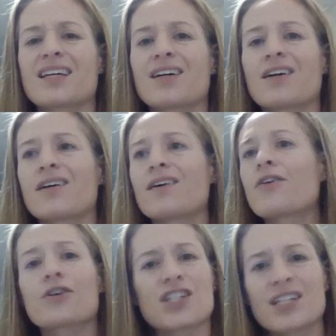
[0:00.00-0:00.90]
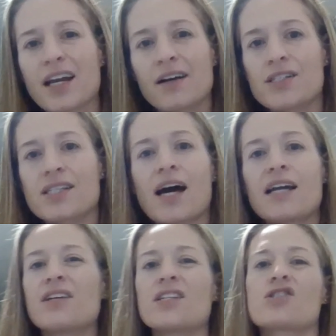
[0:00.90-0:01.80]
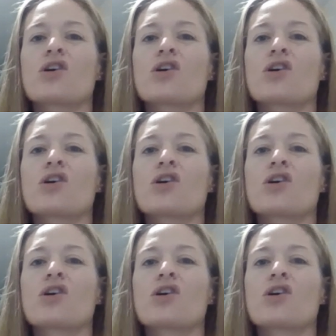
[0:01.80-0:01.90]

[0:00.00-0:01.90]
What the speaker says: the urgent care side of it.